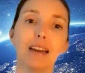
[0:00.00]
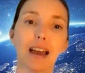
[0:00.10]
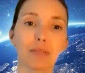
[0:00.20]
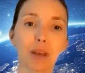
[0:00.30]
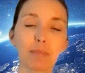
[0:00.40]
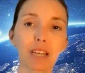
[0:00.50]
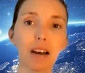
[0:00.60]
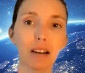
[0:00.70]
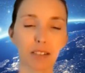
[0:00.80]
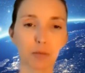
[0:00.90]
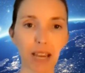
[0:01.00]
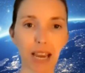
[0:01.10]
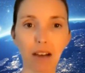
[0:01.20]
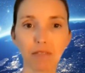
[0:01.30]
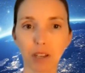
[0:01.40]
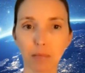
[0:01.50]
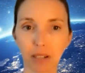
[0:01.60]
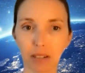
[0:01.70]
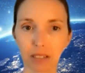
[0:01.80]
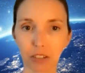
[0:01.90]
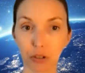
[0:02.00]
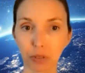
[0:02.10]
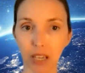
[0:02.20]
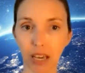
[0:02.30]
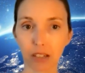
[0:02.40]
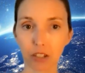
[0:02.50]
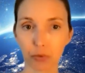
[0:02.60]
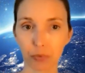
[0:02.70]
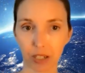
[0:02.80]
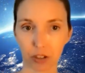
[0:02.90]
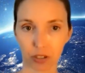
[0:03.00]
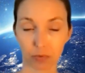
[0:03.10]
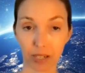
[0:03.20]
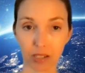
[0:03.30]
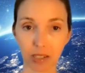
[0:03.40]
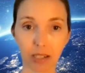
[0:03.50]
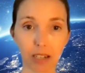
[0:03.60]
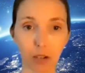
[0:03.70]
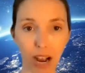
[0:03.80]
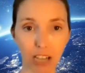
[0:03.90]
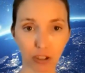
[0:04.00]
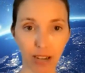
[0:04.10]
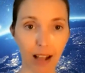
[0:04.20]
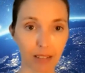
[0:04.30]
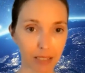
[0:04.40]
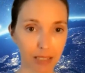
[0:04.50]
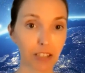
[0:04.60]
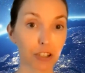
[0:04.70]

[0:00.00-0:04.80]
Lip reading: And that because we have the ability to engage in reason and rationality and